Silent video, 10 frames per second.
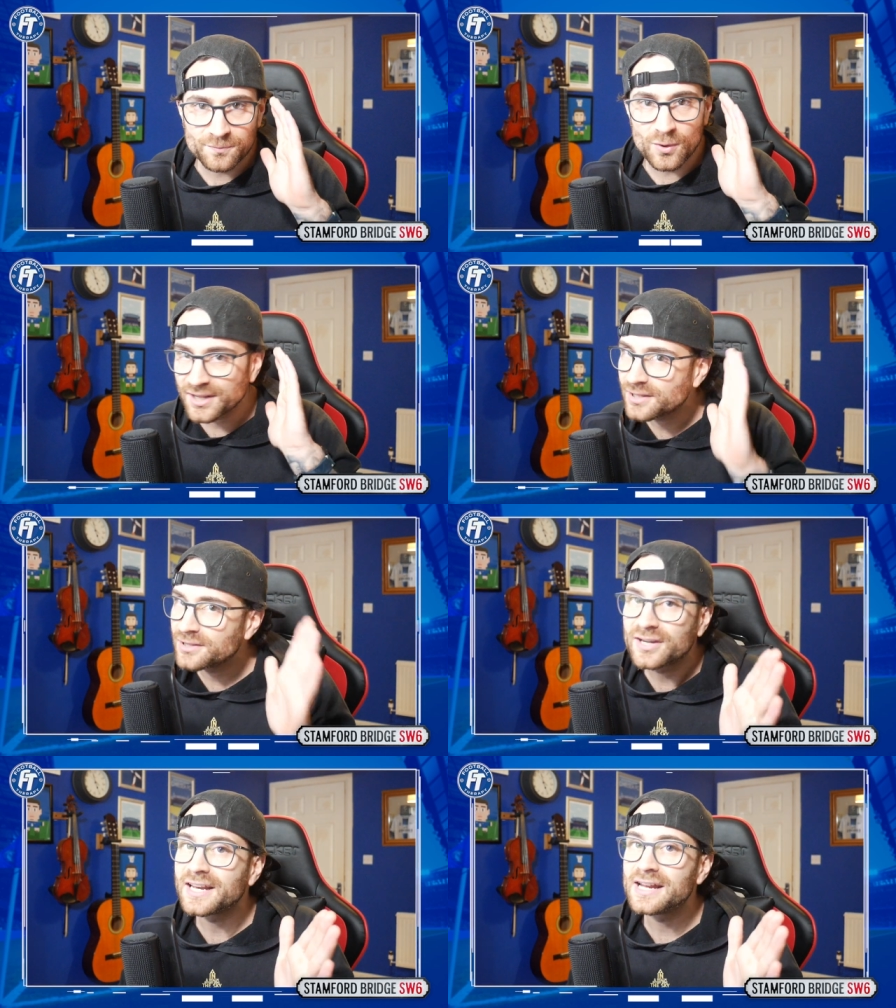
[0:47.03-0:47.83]
we're going to
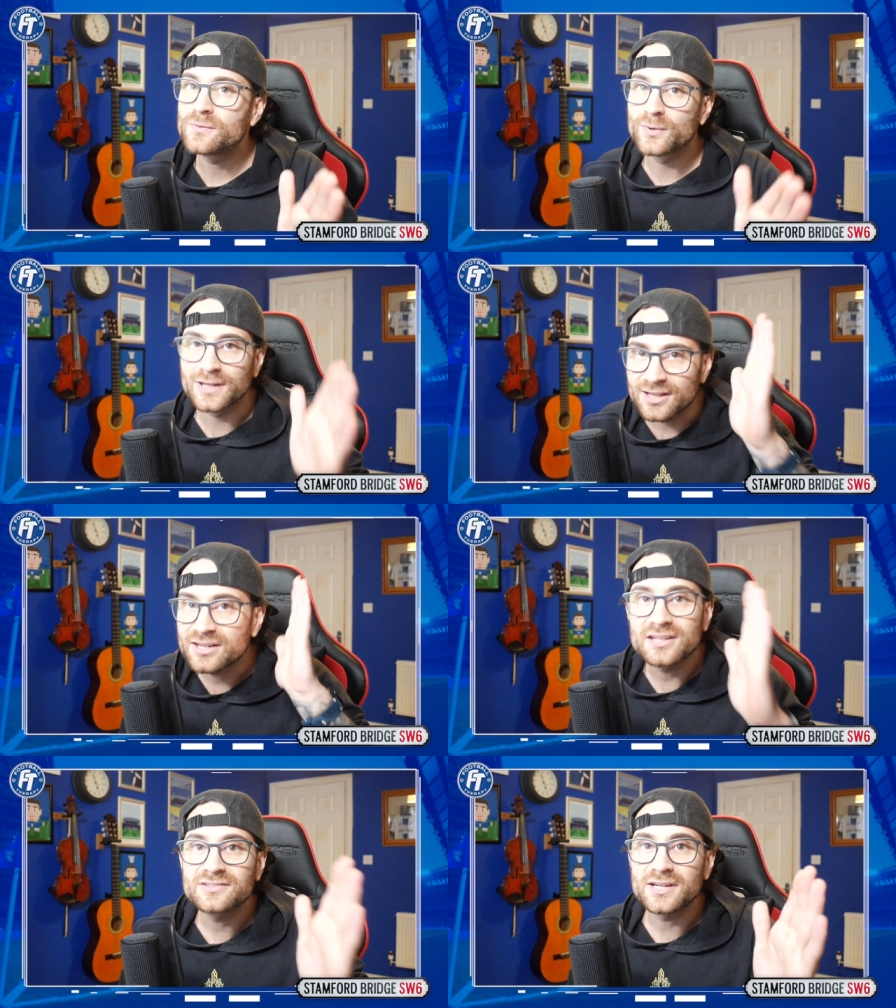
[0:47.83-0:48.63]
look at it, we're going to look
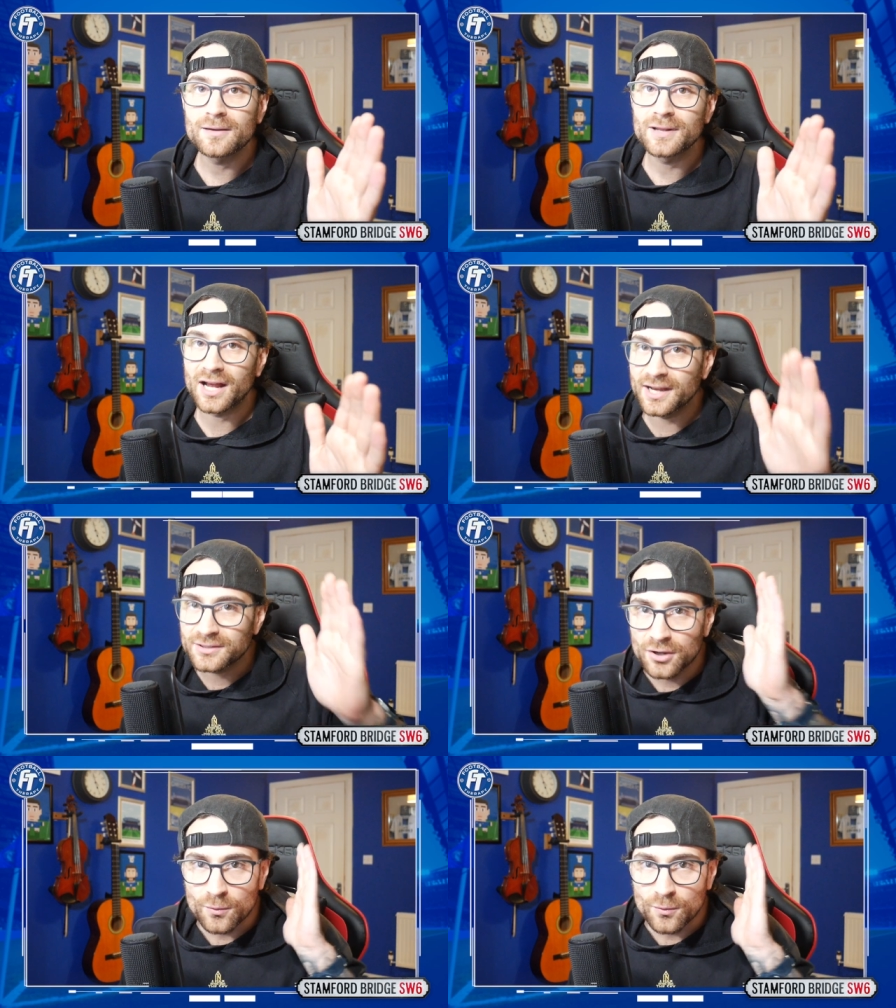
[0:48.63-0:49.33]
at the timeline,